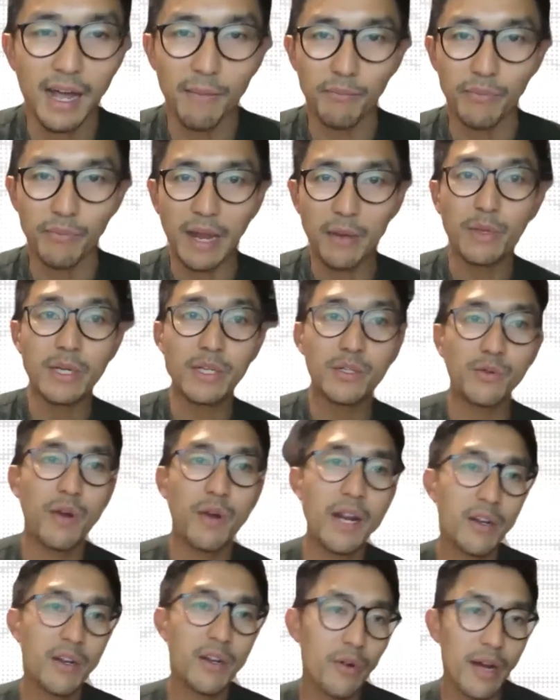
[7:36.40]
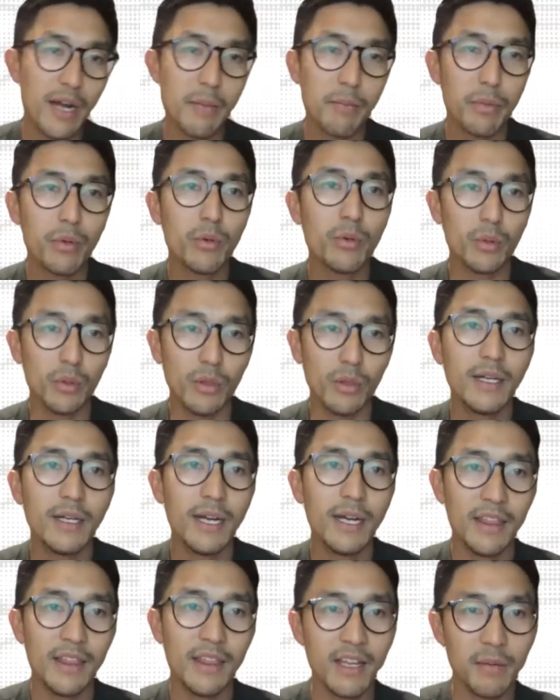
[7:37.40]
we try to create a pool. I
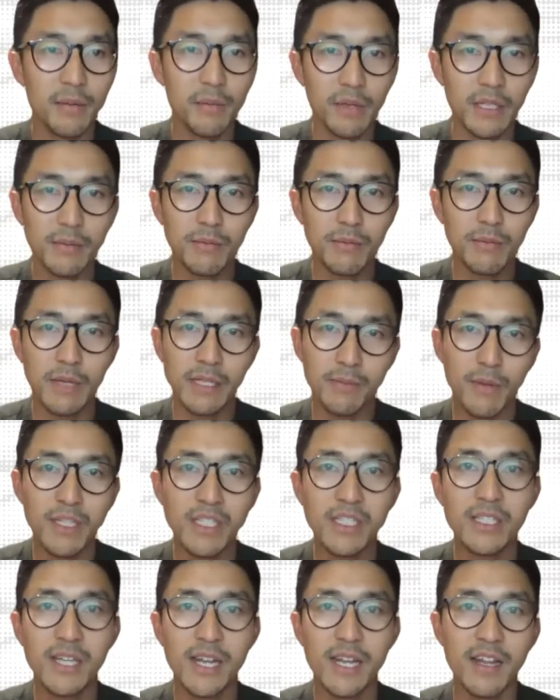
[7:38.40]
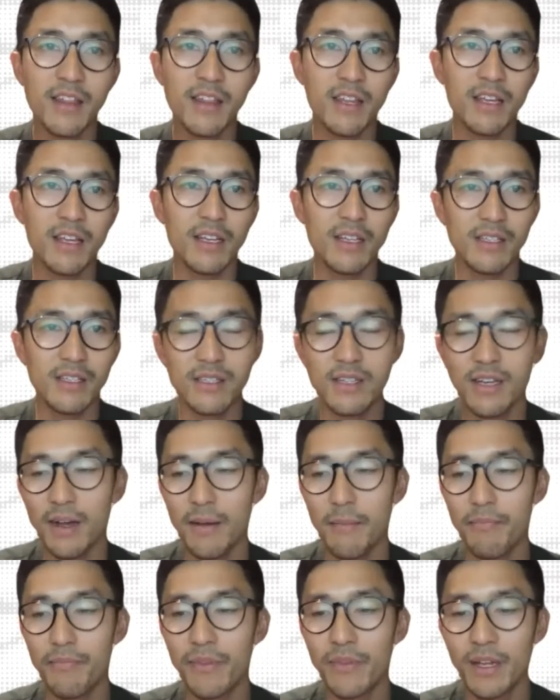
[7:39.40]
think as much as anything is
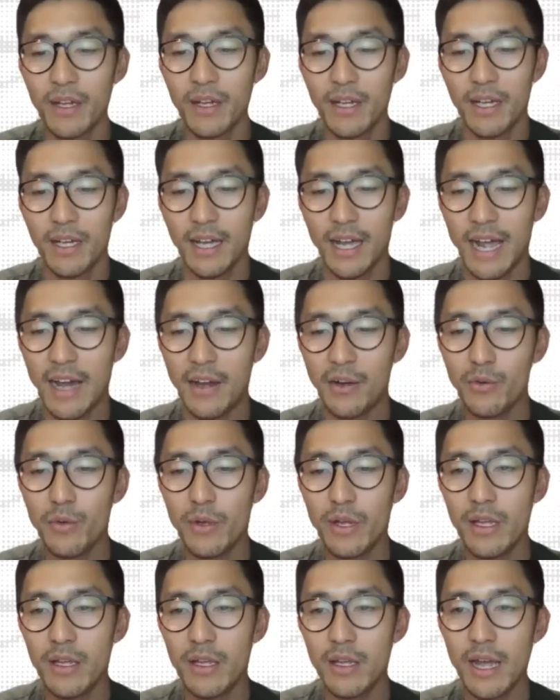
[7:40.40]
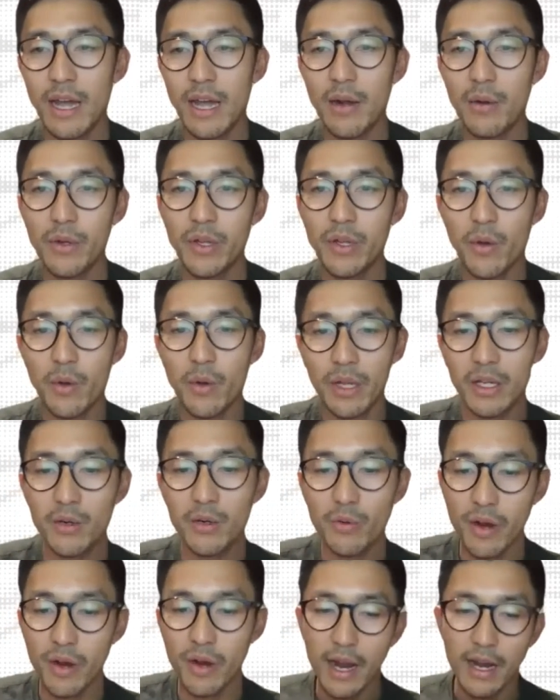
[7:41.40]
how do we go and
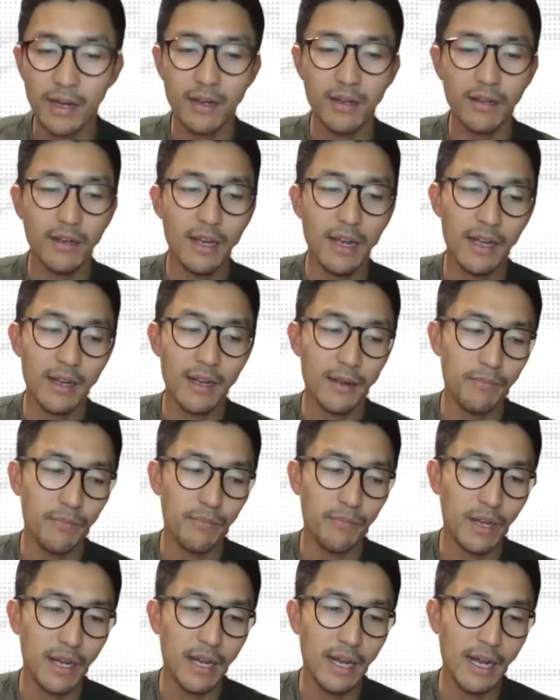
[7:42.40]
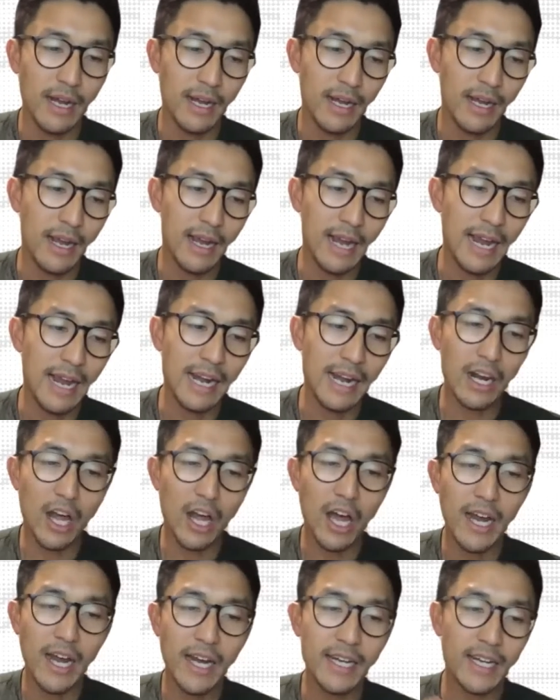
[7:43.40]
create an
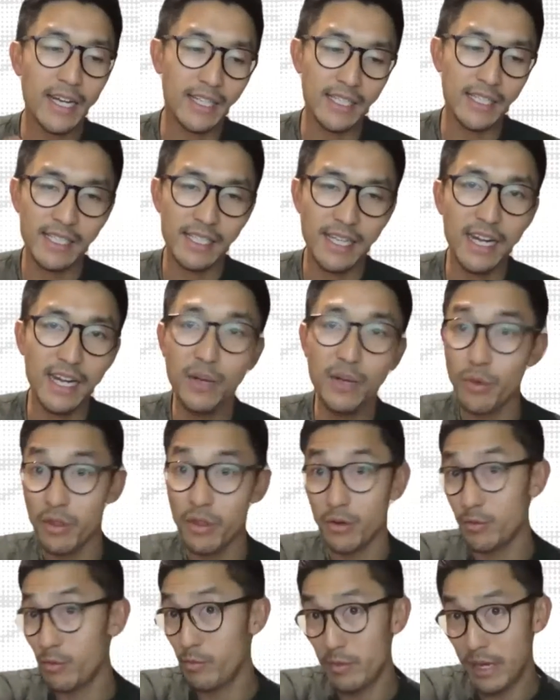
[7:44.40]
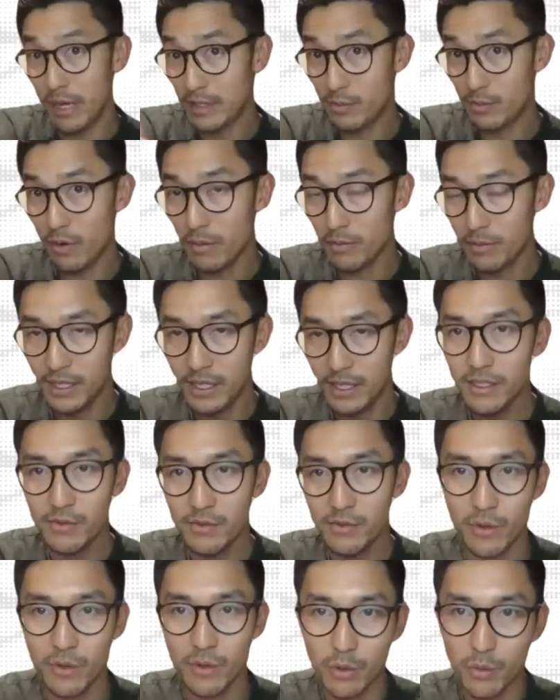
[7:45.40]
aligned understanding, whether it be, as Rob says,
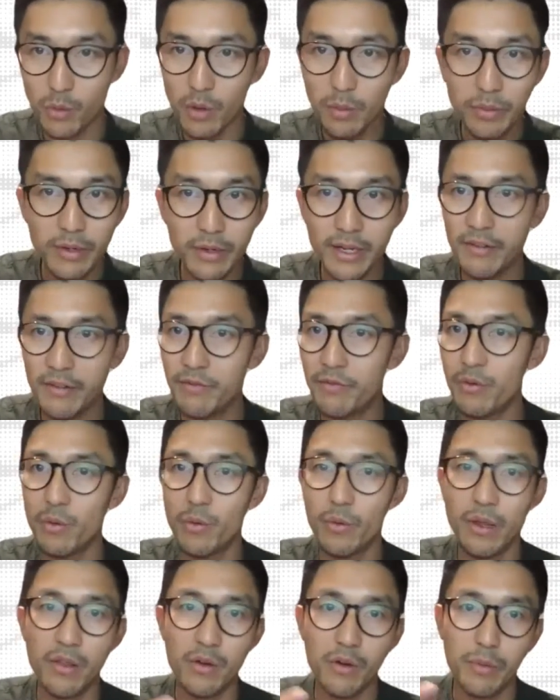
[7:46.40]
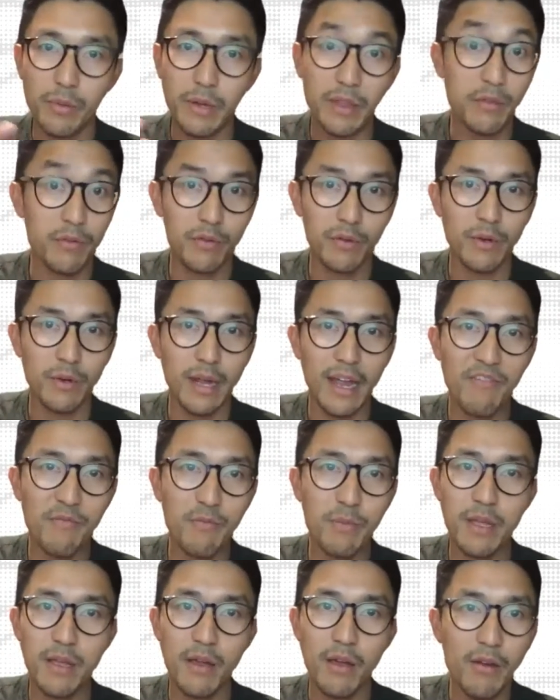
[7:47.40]
through a cooperative, or whether it be through a
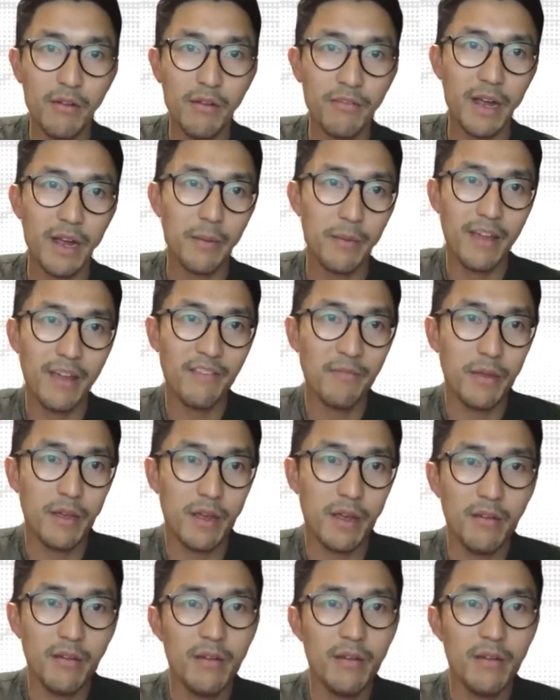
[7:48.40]
FPO, a farmer FPO,